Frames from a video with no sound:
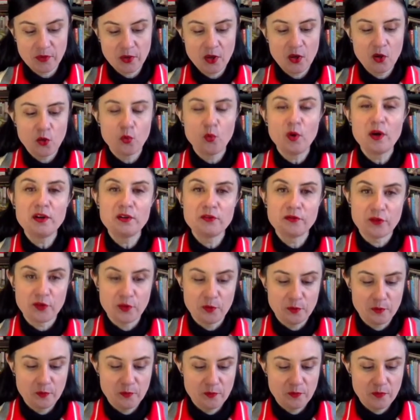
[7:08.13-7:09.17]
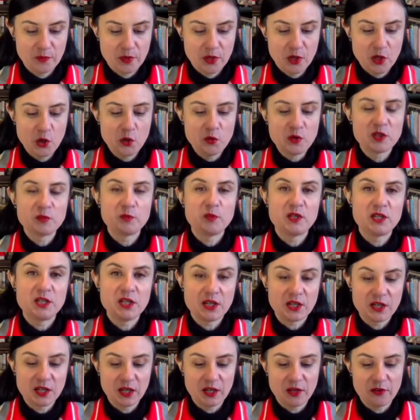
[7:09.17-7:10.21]
One of them, who is
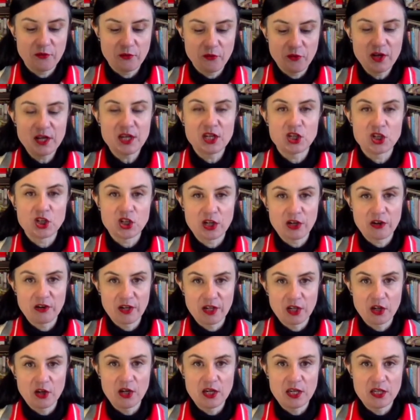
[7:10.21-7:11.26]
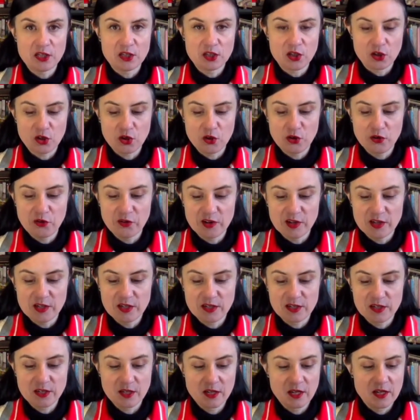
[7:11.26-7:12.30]
particularly free in sharing her
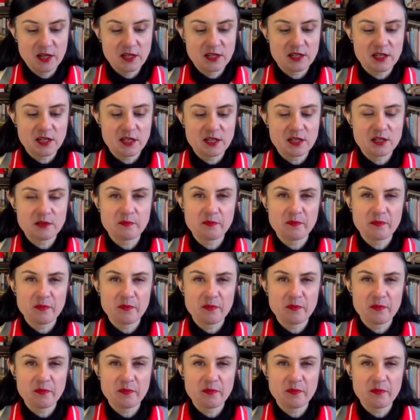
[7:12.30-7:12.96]
insecurities, says,